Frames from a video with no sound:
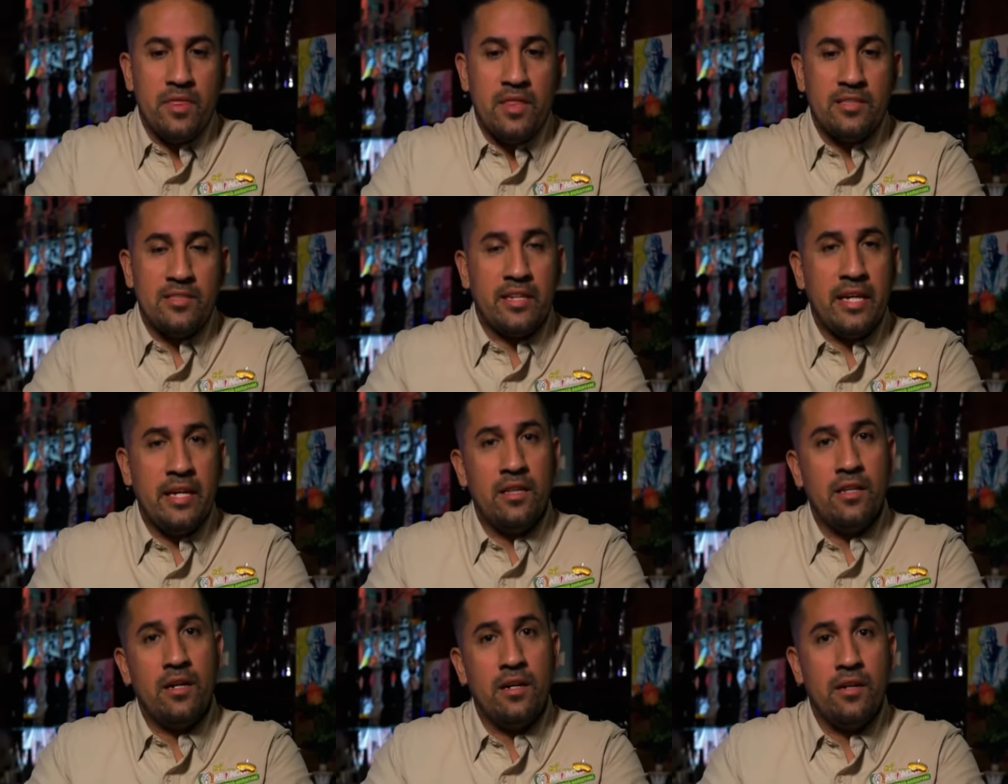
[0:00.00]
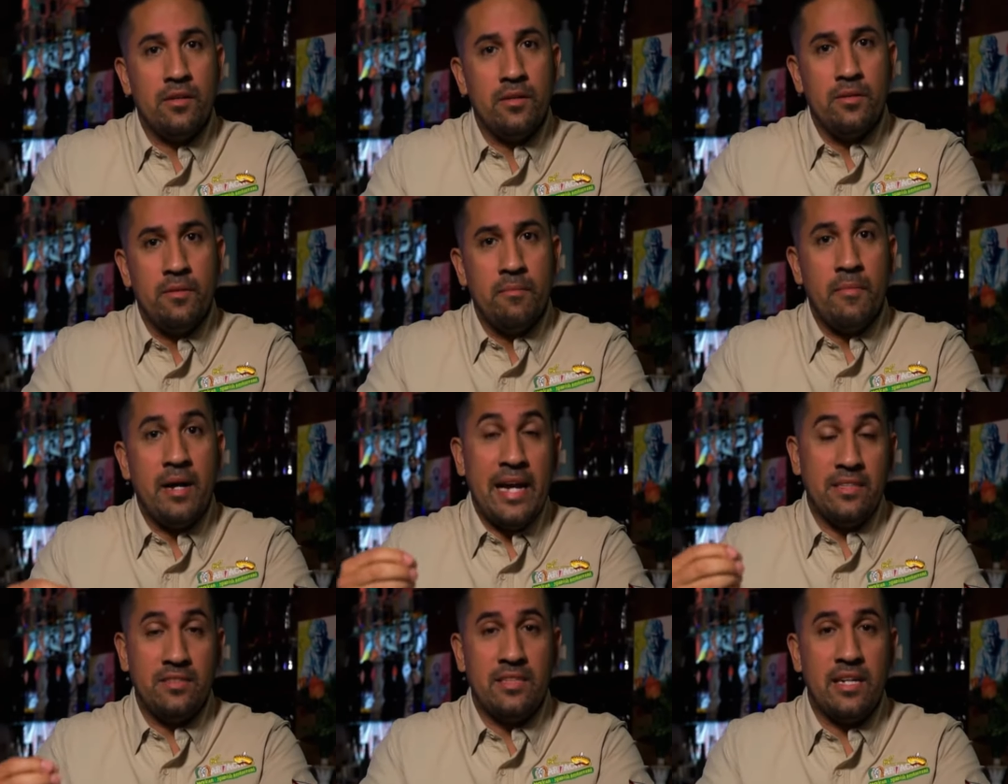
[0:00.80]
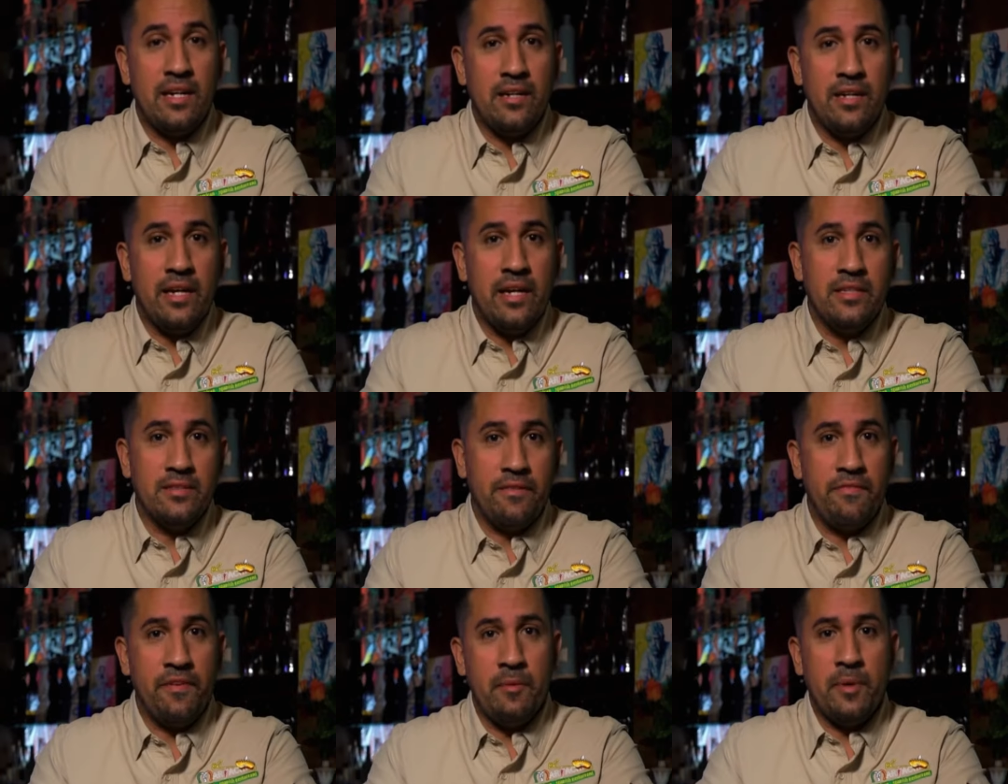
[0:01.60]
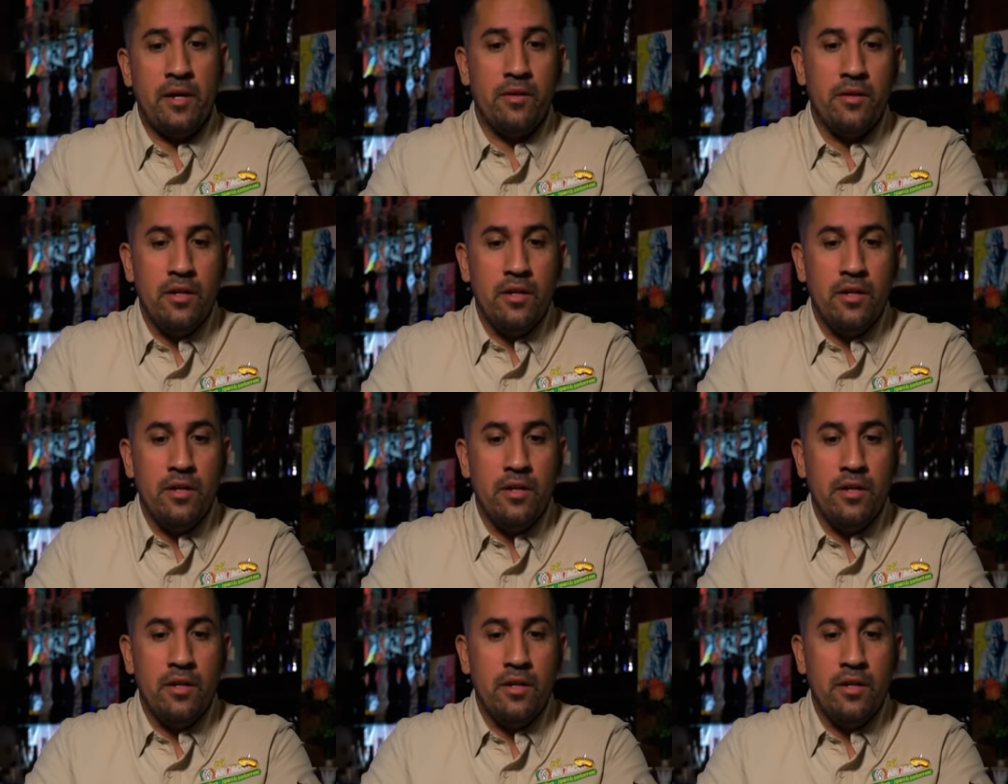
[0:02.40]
the tequila maestra is a female.